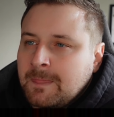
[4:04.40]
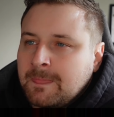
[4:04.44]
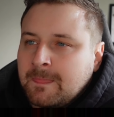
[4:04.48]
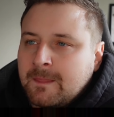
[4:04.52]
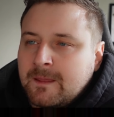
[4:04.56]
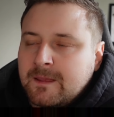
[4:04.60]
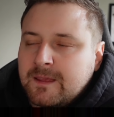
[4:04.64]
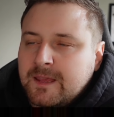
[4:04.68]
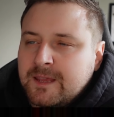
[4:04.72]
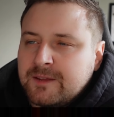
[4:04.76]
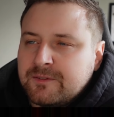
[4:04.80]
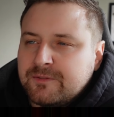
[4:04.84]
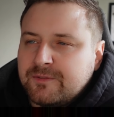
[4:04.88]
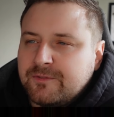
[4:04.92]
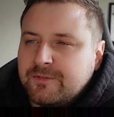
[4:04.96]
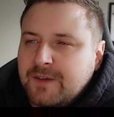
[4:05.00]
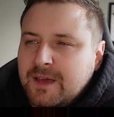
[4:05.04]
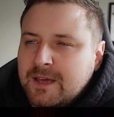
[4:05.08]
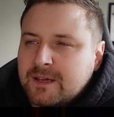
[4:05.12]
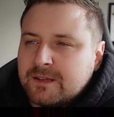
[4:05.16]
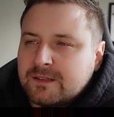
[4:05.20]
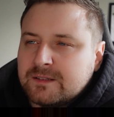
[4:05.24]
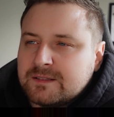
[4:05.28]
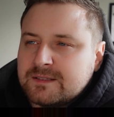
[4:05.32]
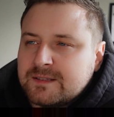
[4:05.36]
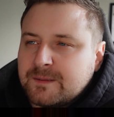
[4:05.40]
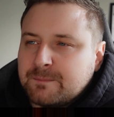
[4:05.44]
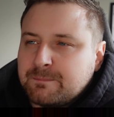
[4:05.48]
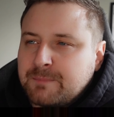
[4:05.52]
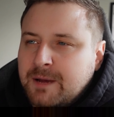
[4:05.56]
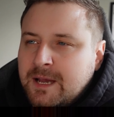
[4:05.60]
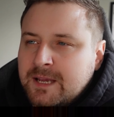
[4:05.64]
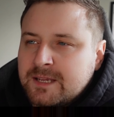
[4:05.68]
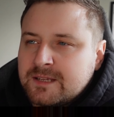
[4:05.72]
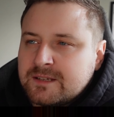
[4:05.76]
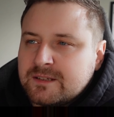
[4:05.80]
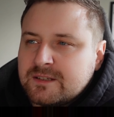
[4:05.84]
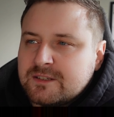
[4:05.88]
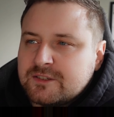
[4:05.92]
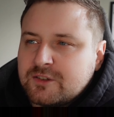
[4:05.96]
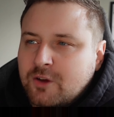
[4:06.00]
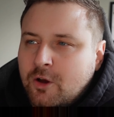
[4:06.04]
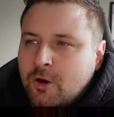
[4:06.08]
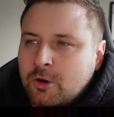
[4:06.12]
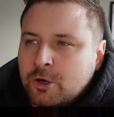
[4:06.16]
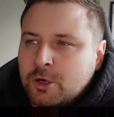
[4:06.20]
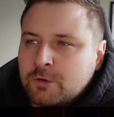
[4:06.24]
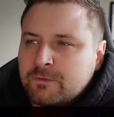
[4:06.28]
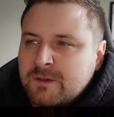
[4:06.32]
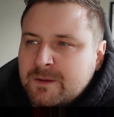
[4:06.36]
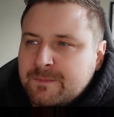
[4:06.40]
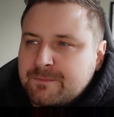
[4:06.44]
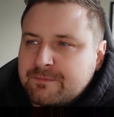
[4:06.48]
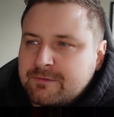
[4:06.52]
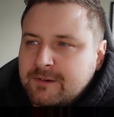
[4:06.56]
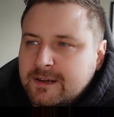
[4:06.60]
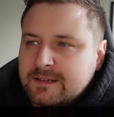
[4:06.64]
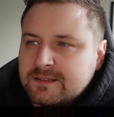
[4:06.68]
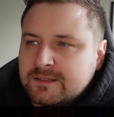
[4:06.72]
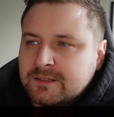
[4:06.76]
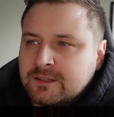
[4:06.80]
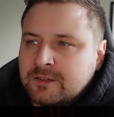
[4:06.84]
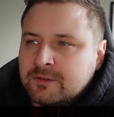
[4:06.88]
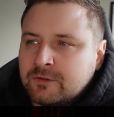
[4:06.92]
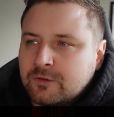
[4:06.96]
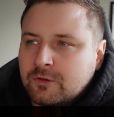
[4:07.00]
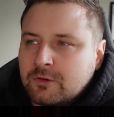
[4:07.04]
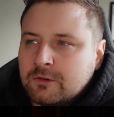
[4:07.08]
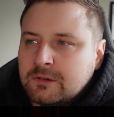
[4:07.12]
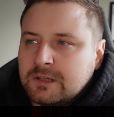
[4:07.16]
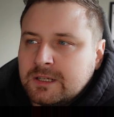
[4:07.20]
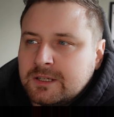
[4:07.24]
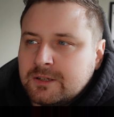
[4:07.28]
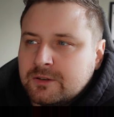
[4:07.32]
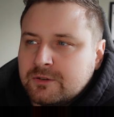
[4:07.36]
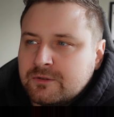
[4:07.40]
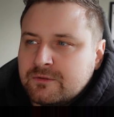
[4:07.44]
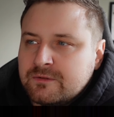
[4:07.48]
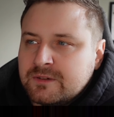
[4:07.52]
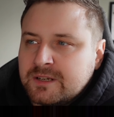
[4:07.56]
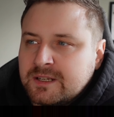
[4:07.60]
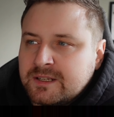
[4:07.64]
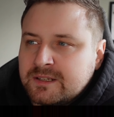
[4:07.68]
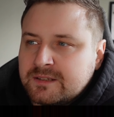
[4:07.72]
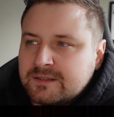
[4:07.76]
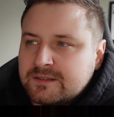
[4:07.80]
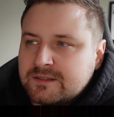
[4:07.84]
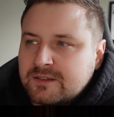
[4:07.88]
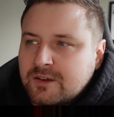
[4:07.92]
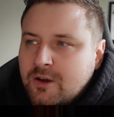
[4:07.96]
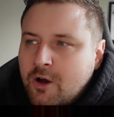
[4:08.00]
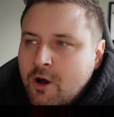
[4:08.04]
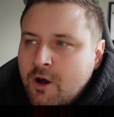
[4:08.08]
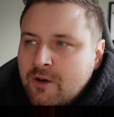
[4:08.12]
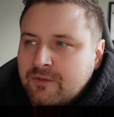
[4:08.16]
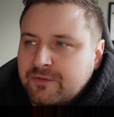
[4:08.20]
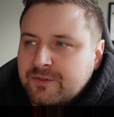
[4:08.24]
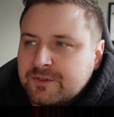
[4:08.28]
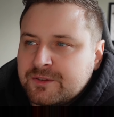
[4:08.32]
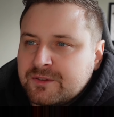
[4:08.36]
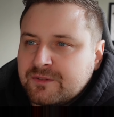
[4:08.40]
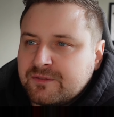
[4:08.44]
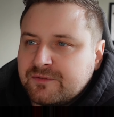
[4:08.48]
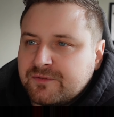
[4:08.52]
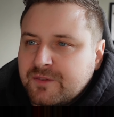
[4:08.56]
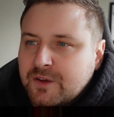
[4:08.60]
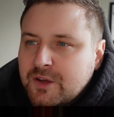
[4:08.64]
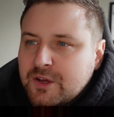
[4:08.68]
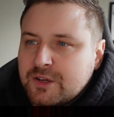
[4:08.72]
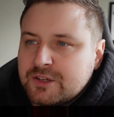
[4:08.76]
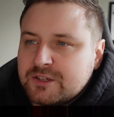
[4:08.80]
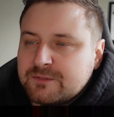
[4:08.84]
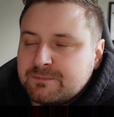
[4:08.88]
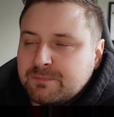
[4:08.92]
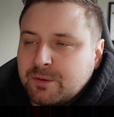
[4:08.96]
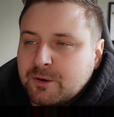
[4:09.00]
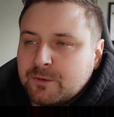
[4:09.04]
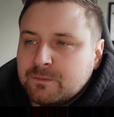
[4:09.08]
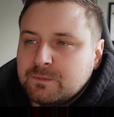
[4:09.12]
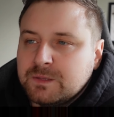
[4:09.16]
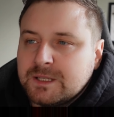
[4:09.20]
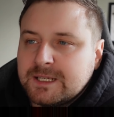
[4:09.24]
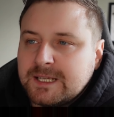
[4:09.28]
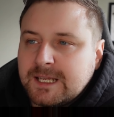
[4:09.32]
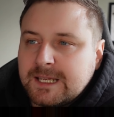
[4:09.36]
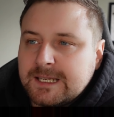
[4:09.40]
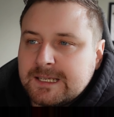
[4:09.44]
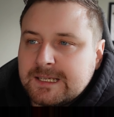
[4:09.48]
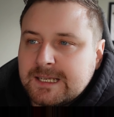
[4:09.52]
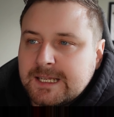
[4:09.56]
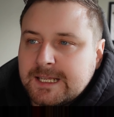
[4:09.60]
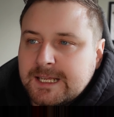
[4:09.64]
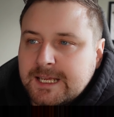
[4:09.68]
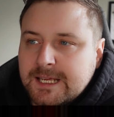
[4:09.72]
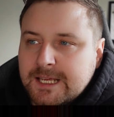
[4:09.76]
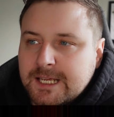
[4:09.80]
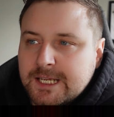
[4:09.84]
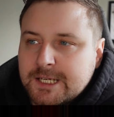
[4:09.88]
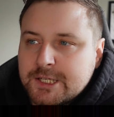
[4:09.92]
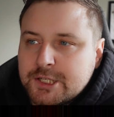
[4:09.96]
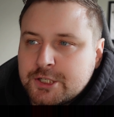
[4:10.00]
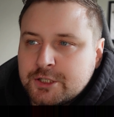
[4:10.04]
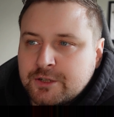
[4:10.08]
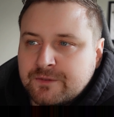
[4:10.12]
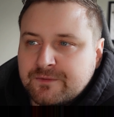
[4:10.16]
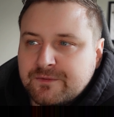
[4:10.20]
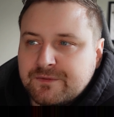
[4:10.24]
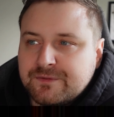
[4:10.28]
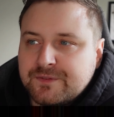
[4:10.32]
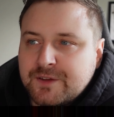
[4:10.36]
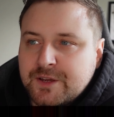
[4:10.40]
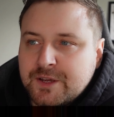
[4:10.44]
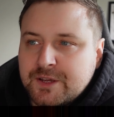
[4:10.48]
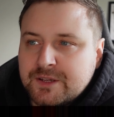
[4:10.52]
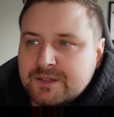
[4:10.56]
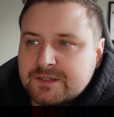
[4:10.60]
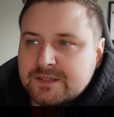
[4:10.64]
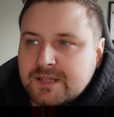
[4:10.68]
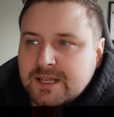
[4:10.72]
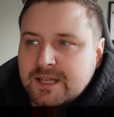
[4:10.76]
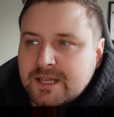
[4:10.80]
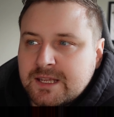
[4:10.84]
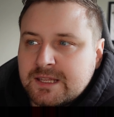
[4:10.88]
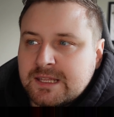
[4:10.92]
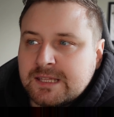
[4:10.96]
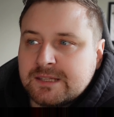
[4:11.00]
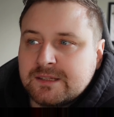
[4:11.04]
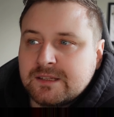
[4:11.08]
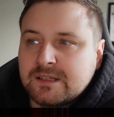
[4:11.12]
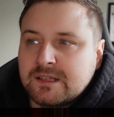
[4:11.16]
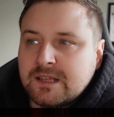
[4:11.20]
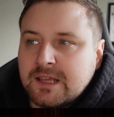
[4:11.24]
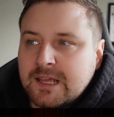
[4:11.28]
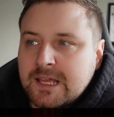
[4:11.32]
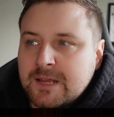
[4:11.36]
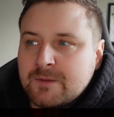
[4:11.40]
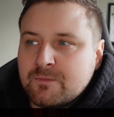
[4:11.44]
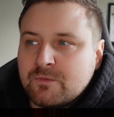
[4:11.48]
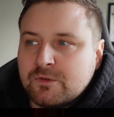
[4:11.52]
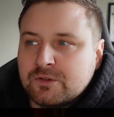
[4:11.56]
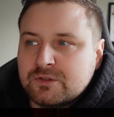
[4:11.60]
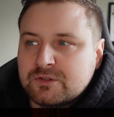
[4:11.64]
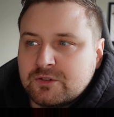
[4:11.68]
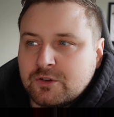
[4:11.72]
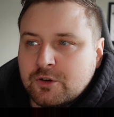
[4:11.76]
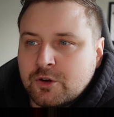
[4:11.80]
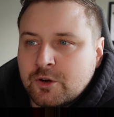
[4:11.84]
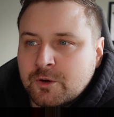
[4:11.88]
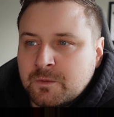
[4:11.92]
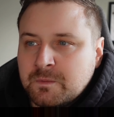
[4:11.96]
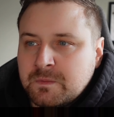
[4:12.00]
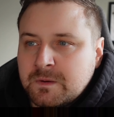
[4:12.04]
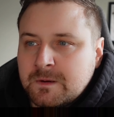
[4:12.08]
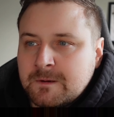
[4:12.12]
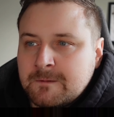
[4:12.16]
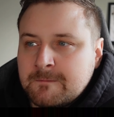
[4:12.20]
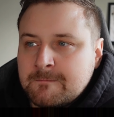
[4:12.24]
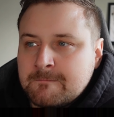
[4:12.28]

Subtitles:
It fell to Bayern's honorary president, Uli Hoeneß, to offer the first public indication on Thursday that the game was up.